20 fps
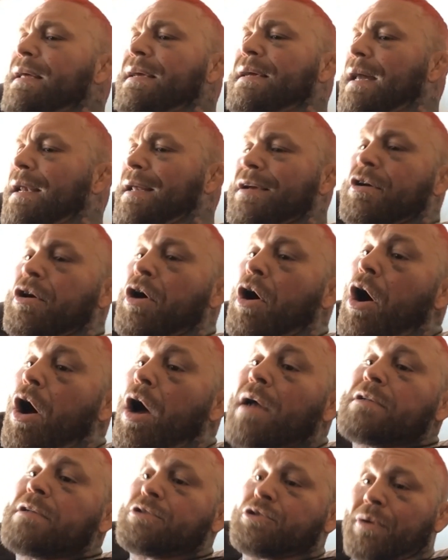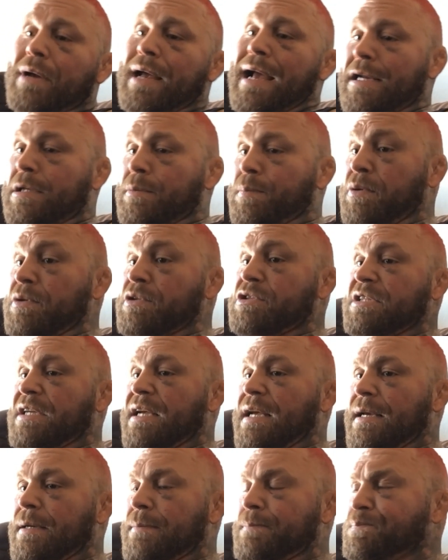got a contract per
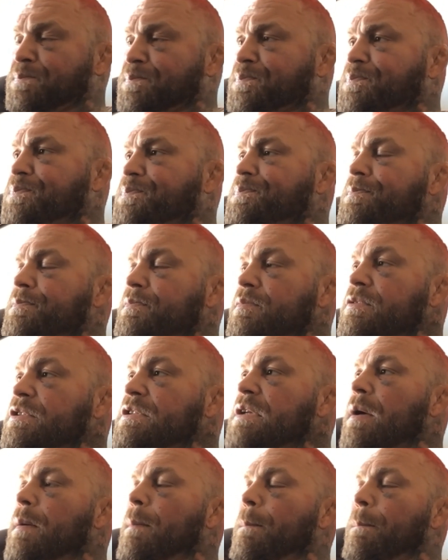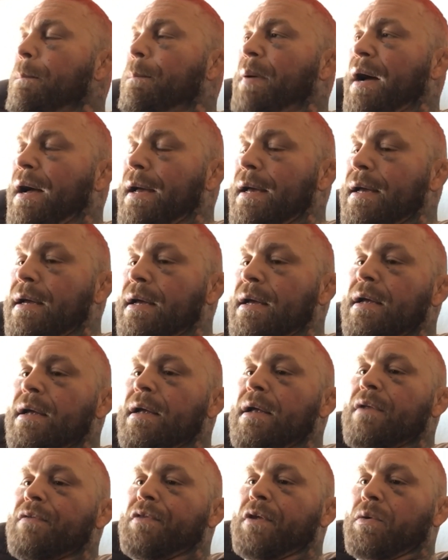se, but
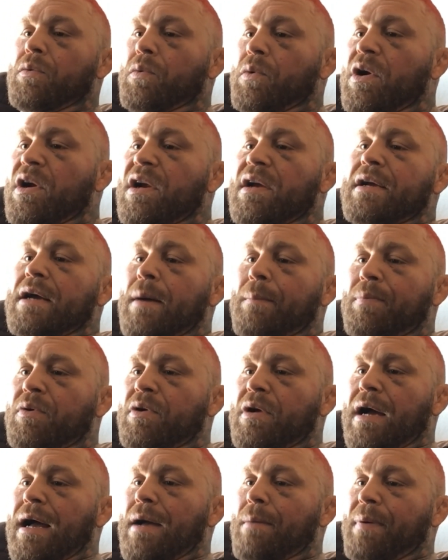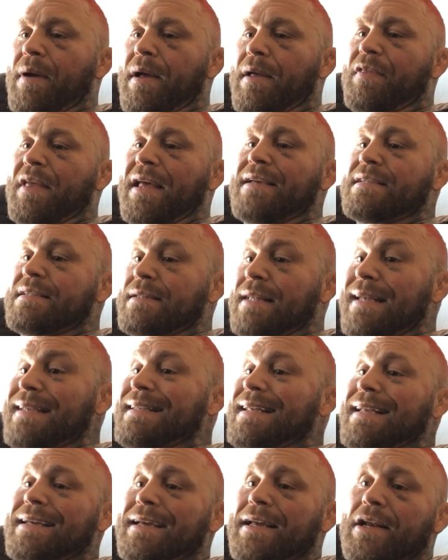there were a couple guys, but they
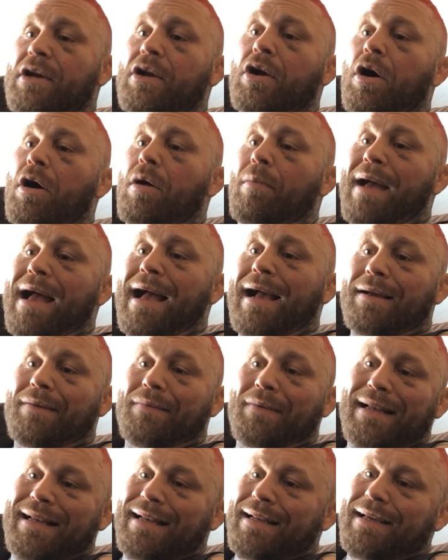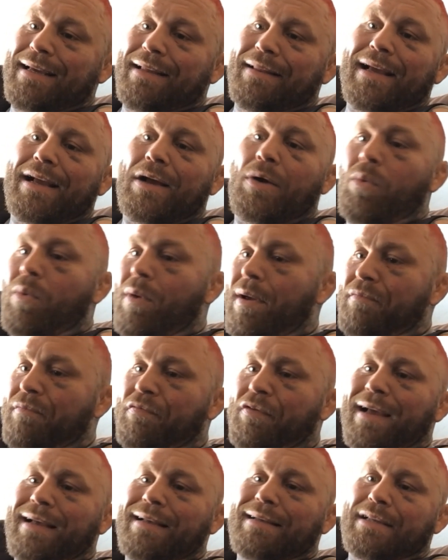did get a call back and they did get like a one
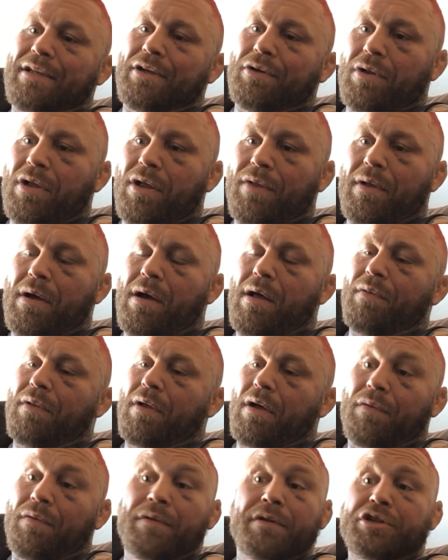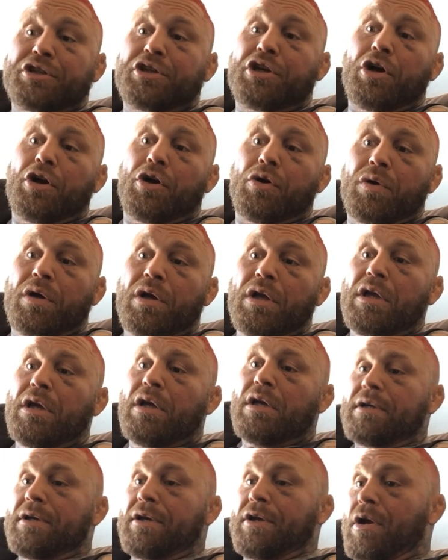fight deal on the show,
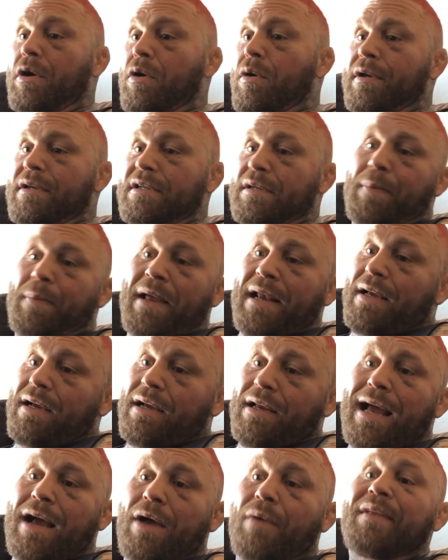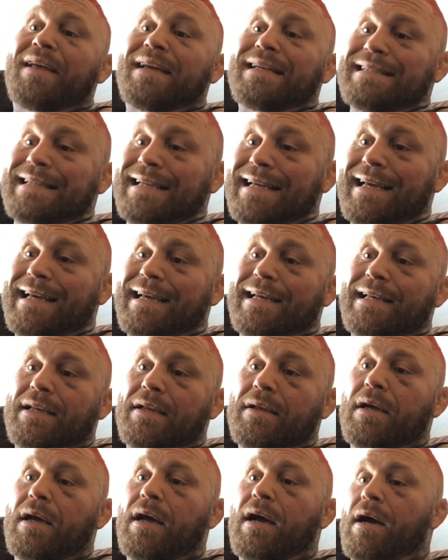and depending on how they did,
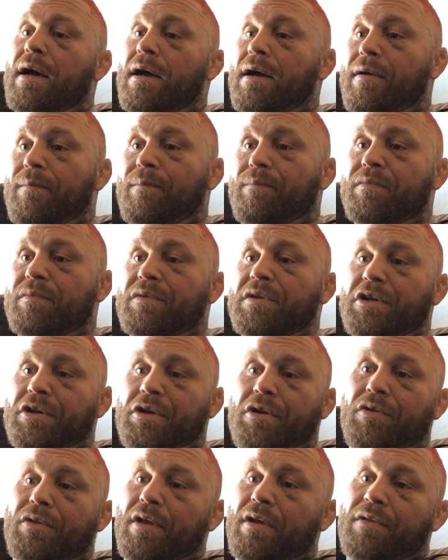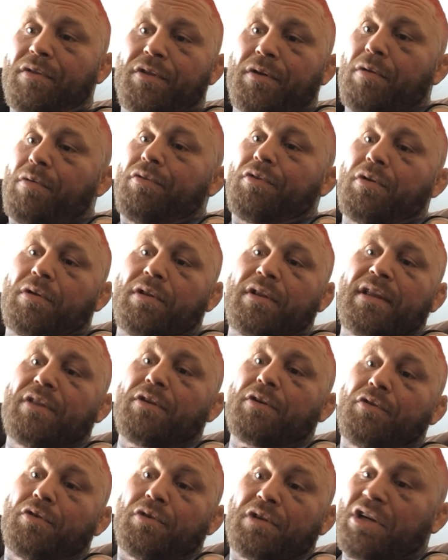
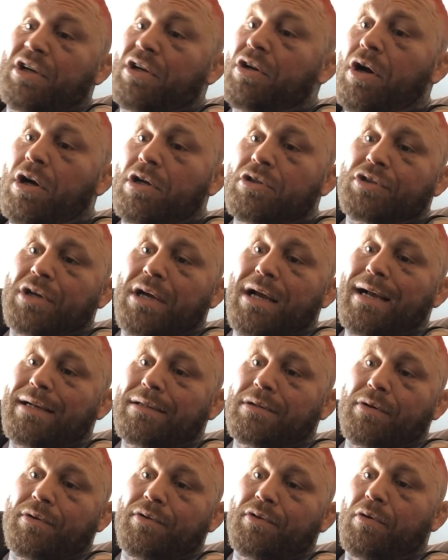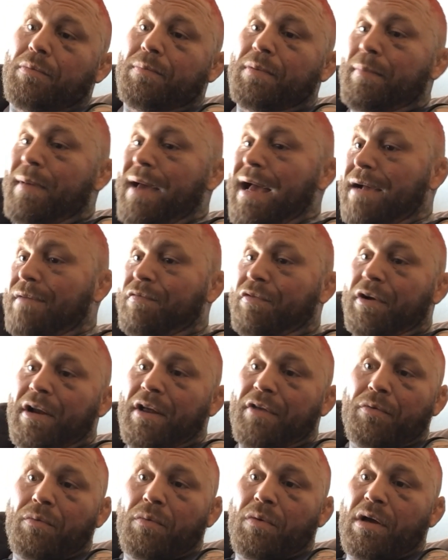they'll get a contract or they'll be back for
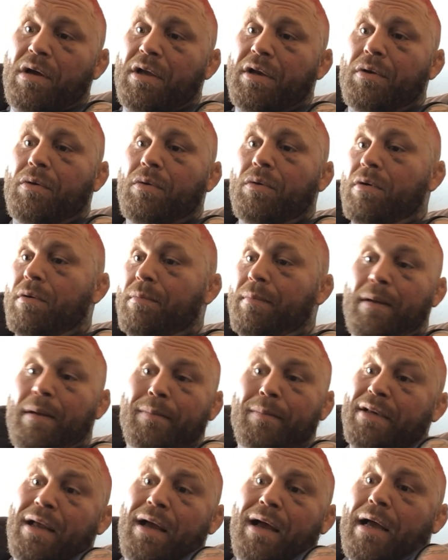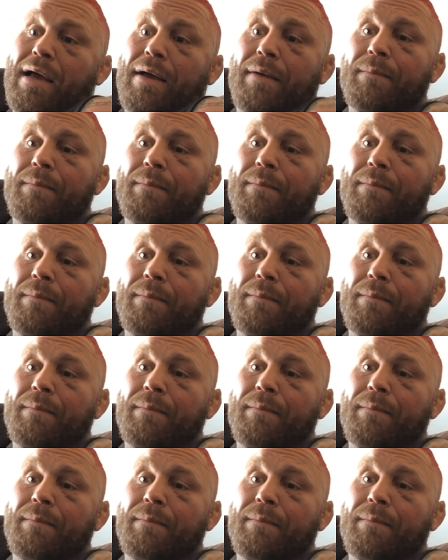another one or maybe not.